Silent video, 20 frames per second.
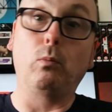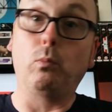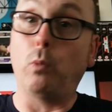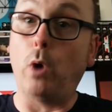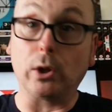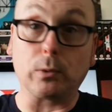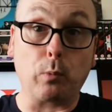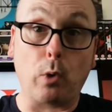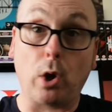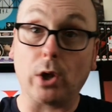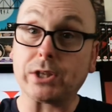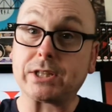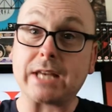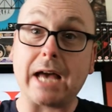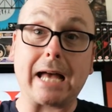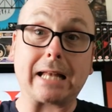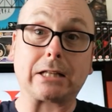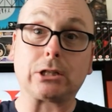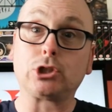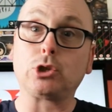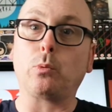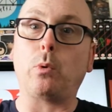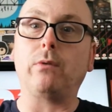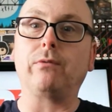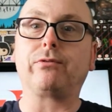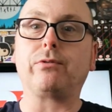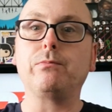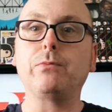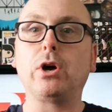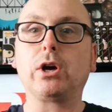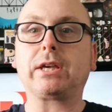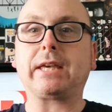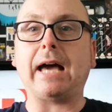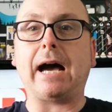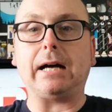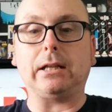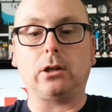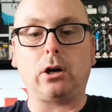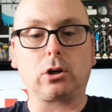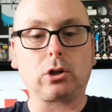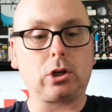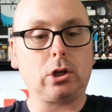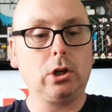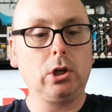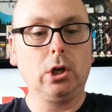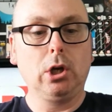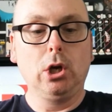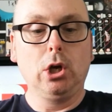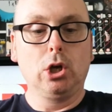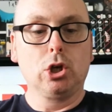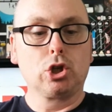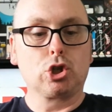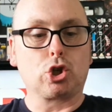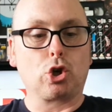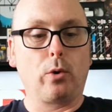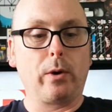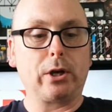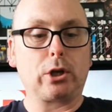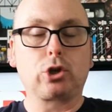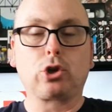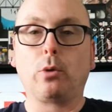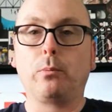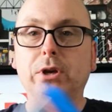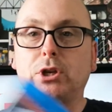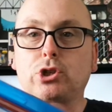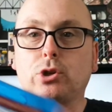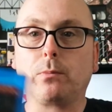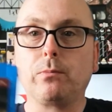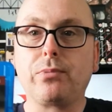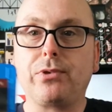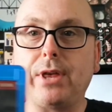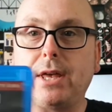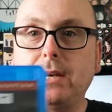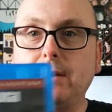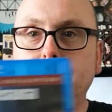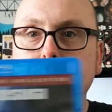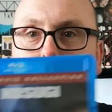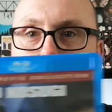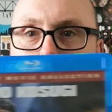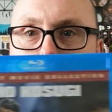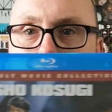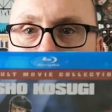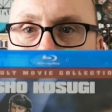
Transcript: what titles you want from their catalogue. So it could be something